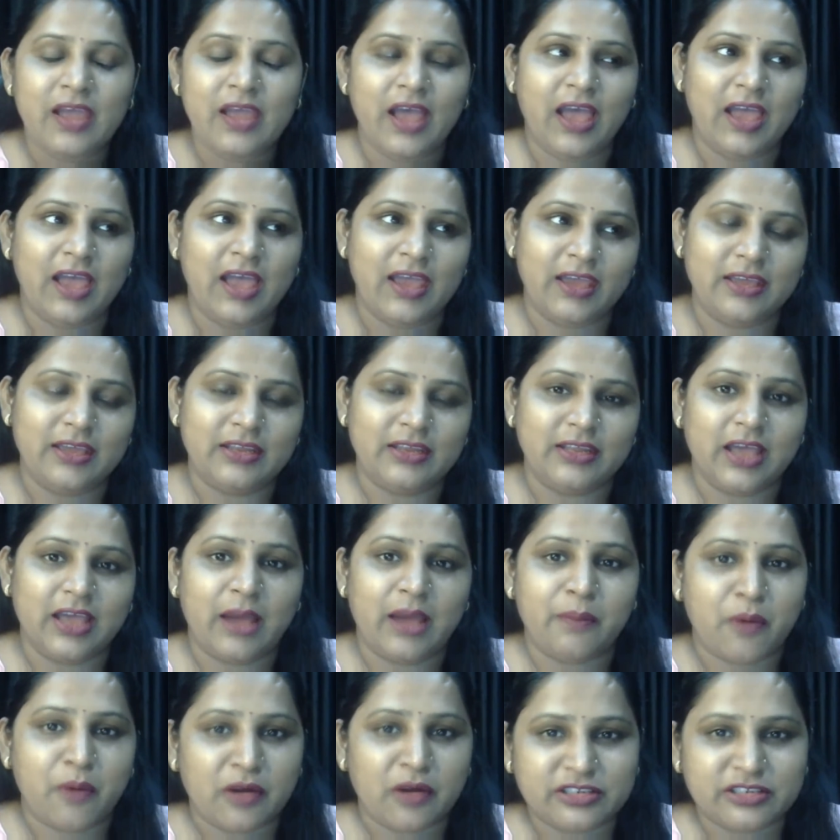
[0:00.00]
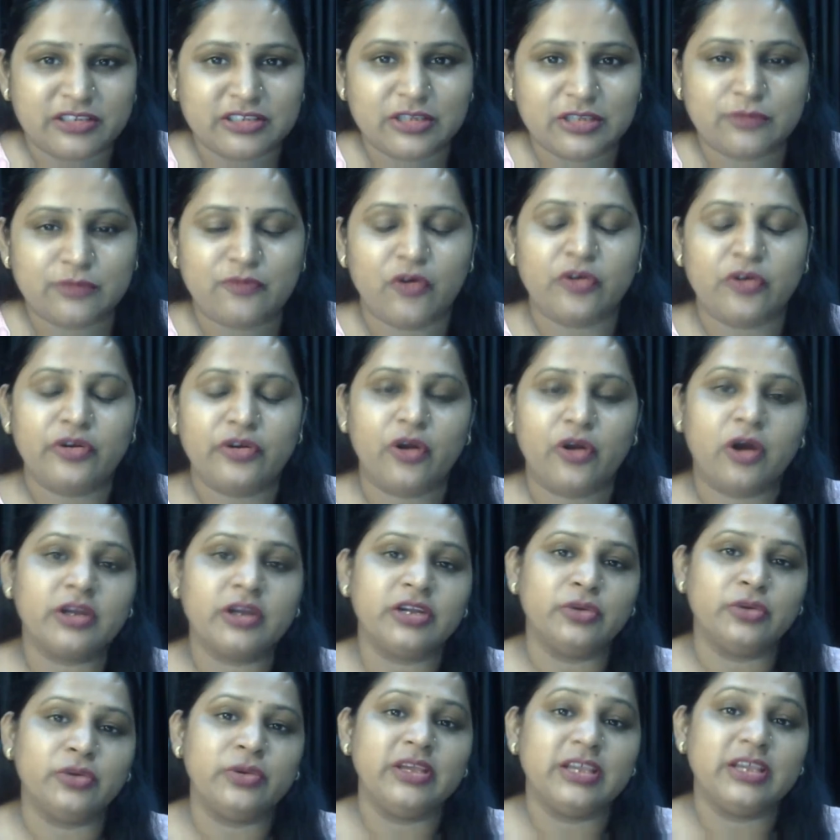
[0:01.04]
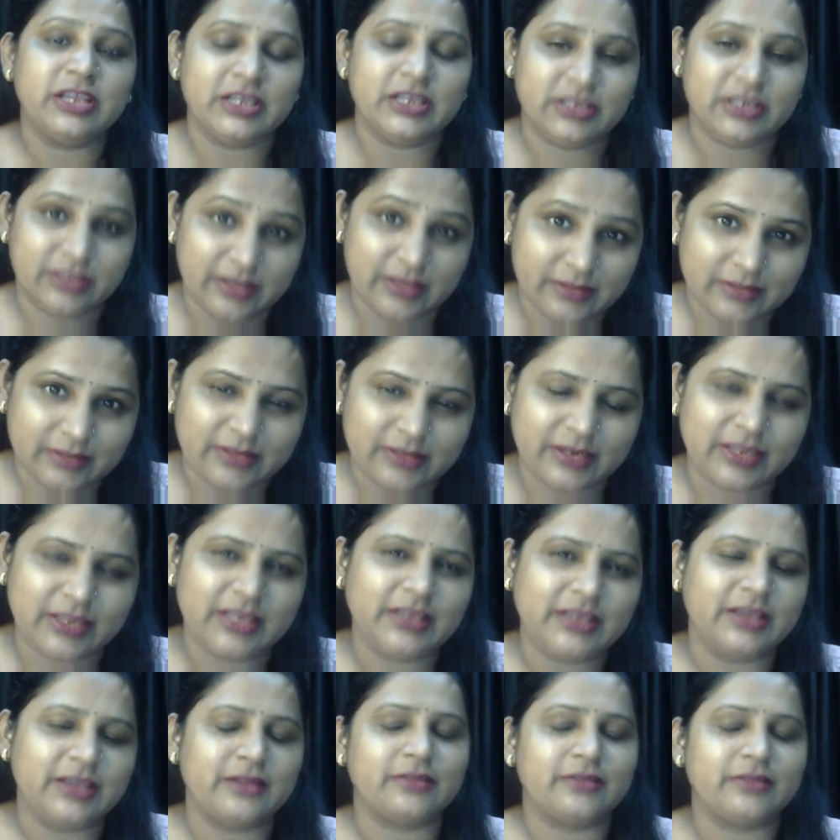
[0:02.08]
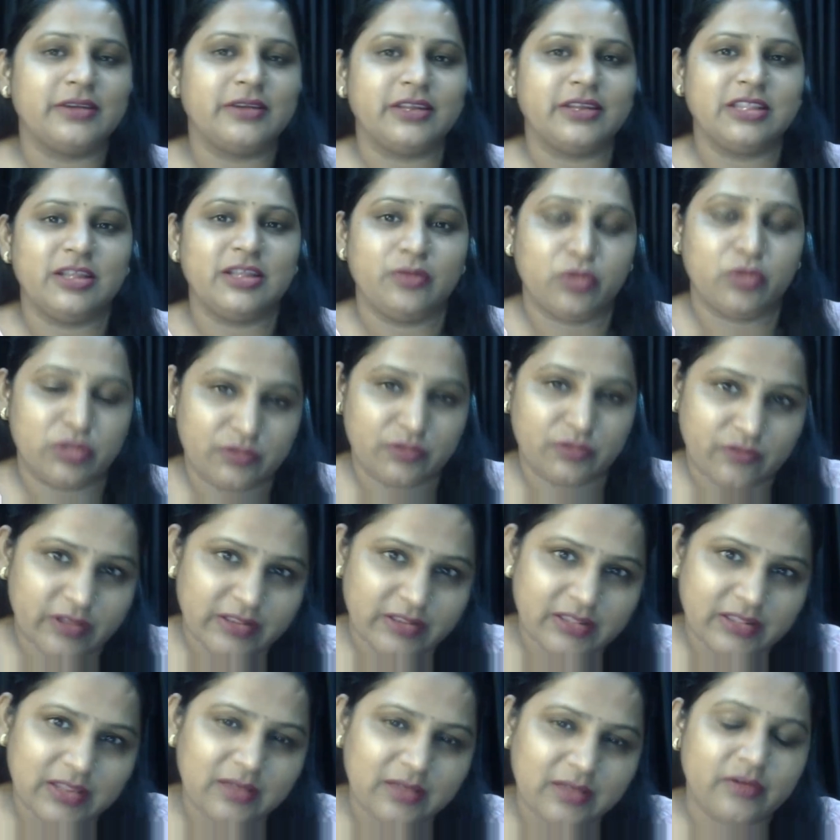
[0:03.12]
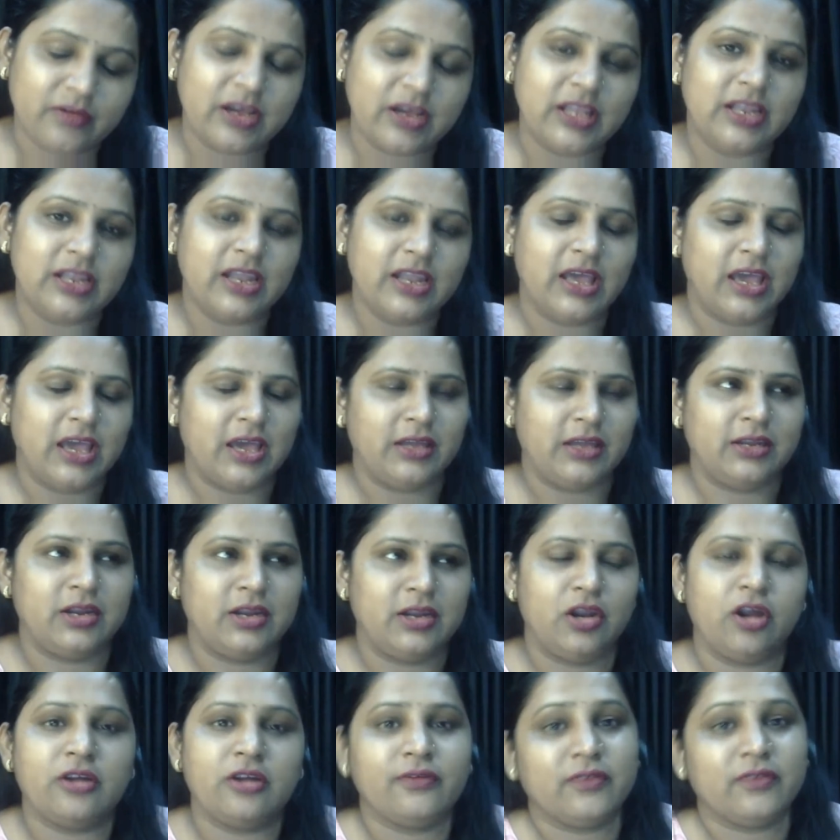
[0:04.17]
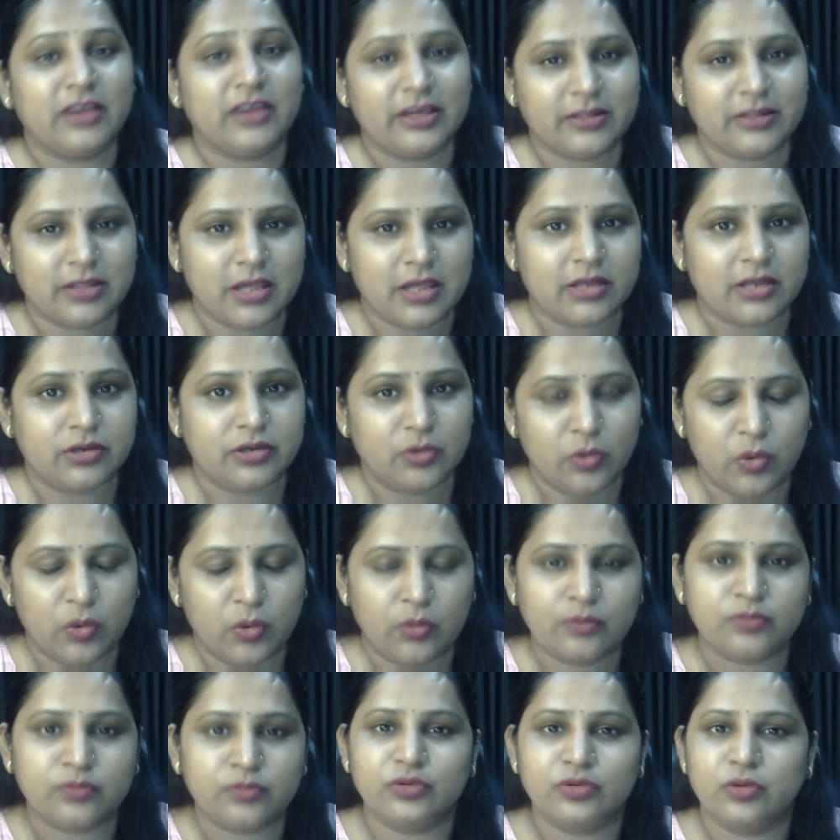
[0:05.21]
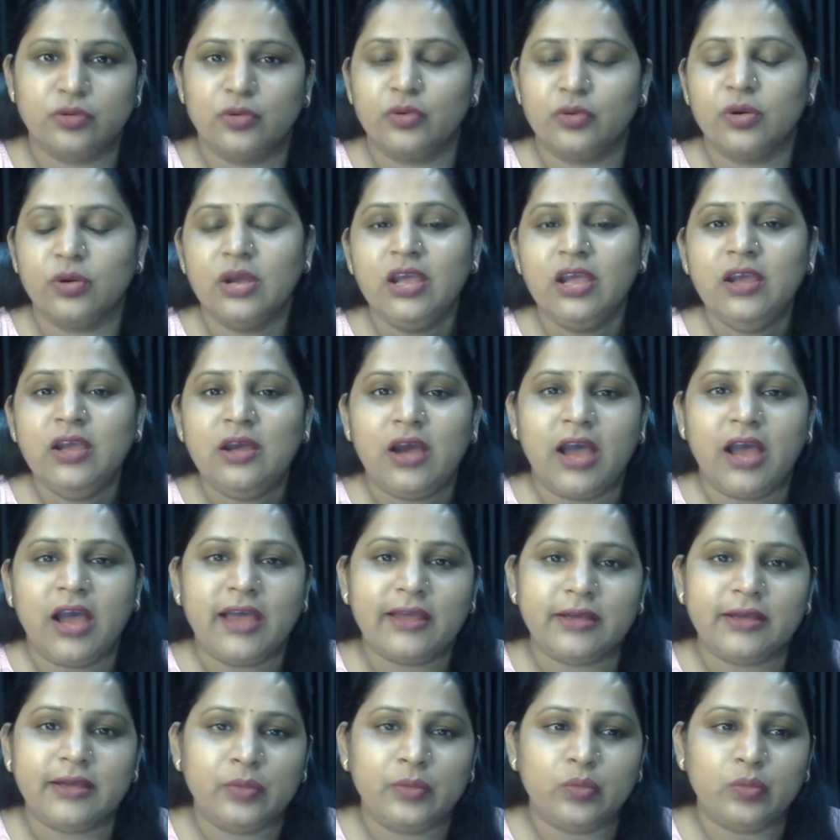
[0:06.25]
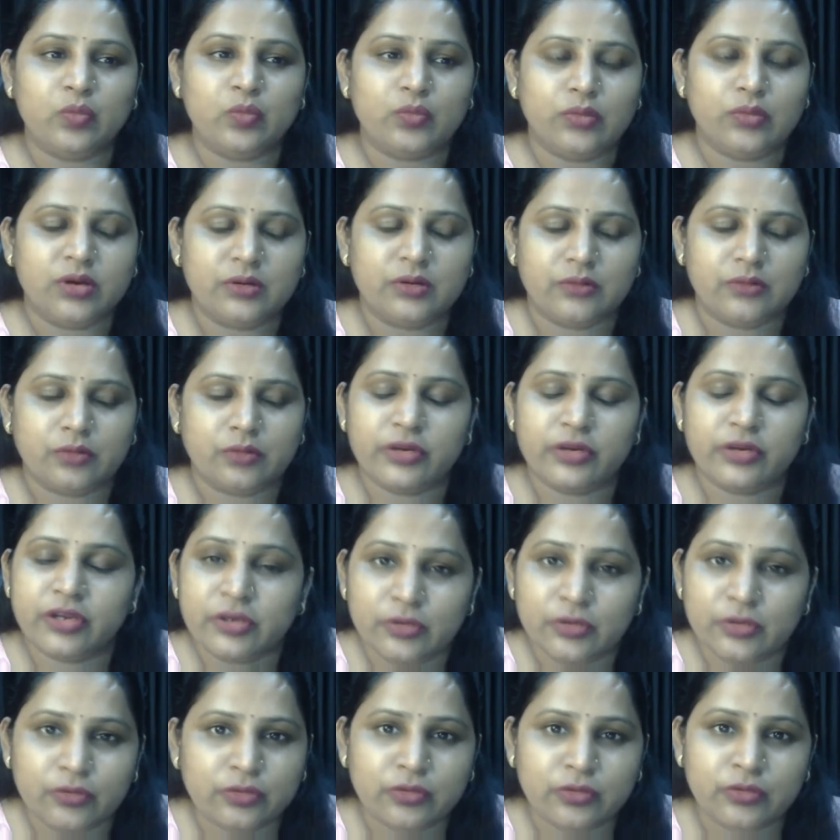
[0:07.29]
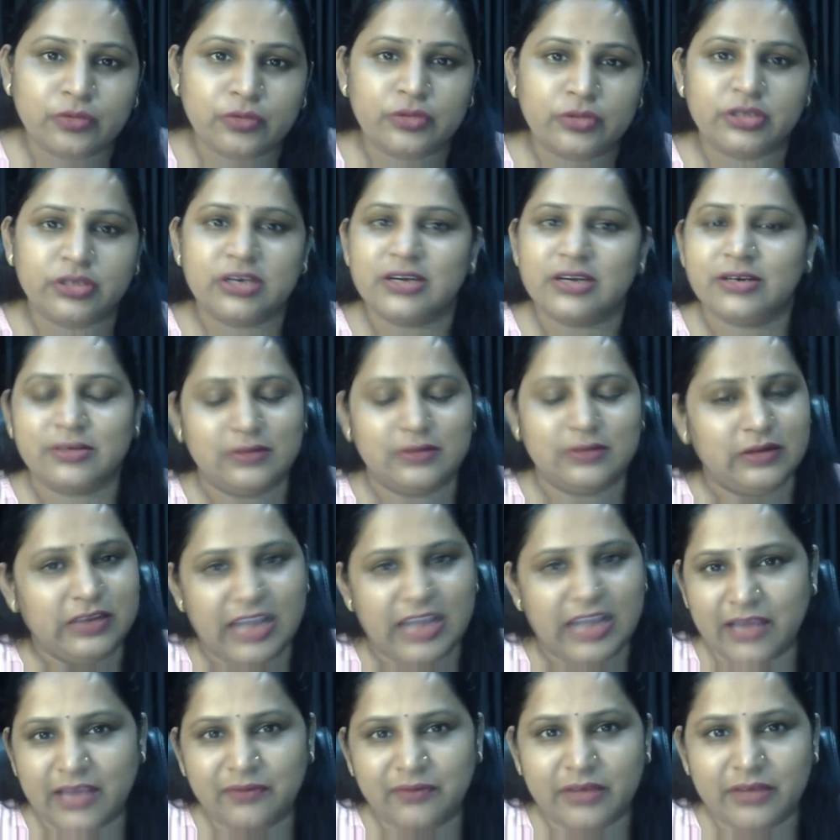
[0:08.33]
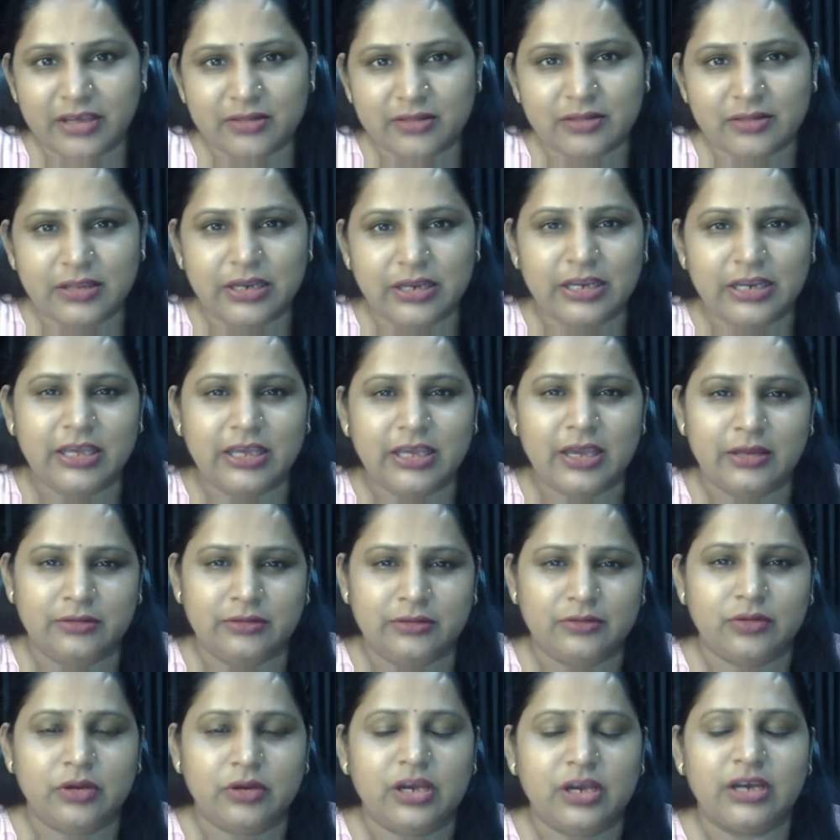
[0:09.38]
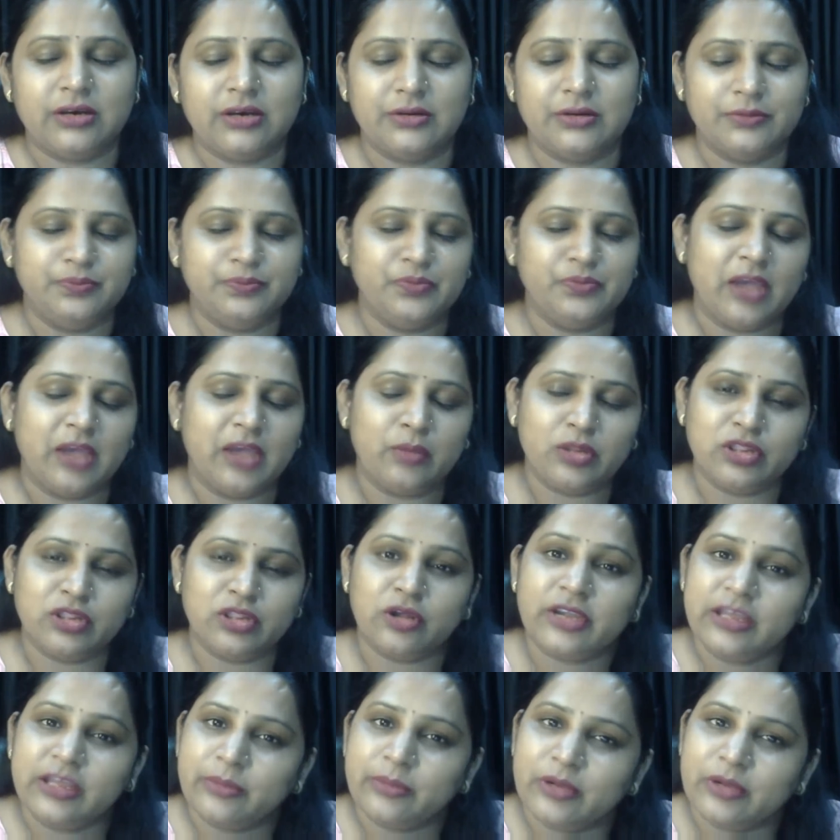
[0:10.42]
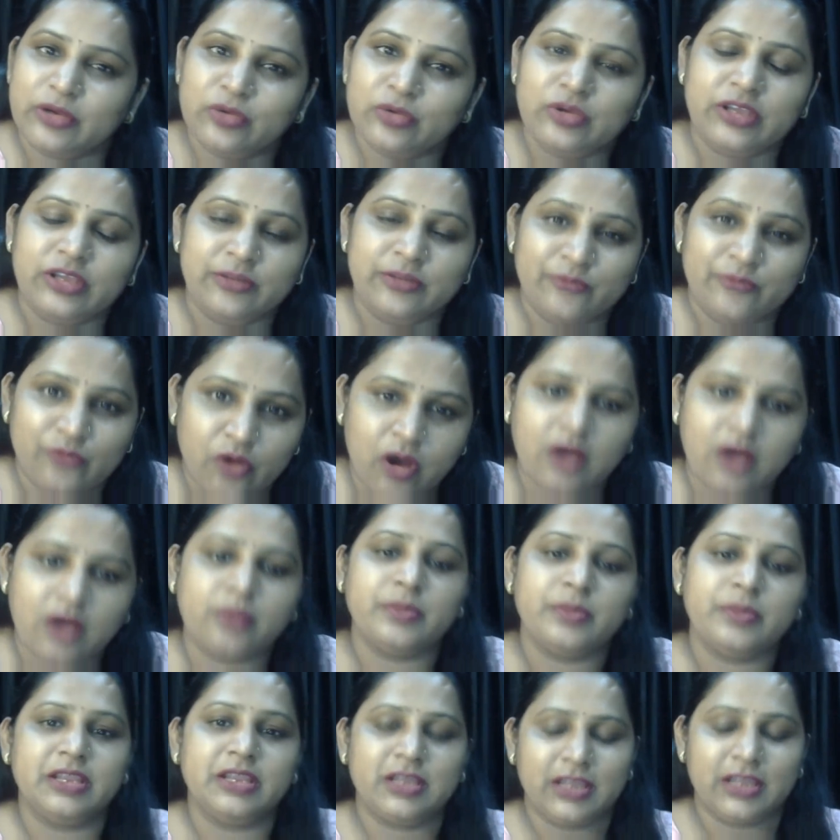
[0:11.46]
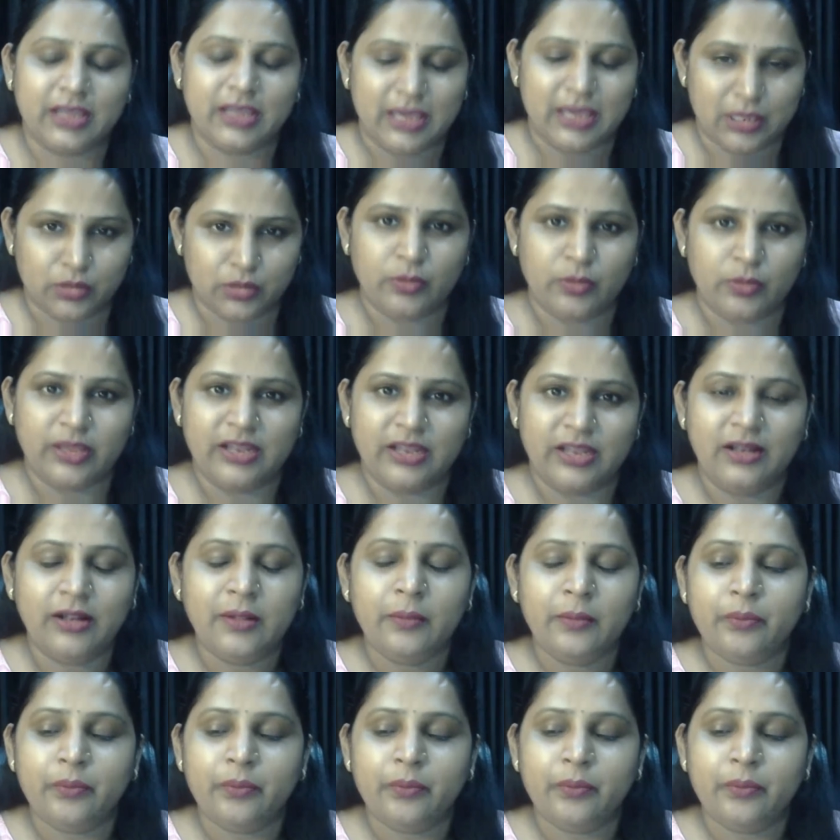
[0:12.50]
and apologies for not doing it yesterday. Yesterday there was a festival and a lot of guests at home, so I couldn't do the live yesterday, and I was not able to inform it as well.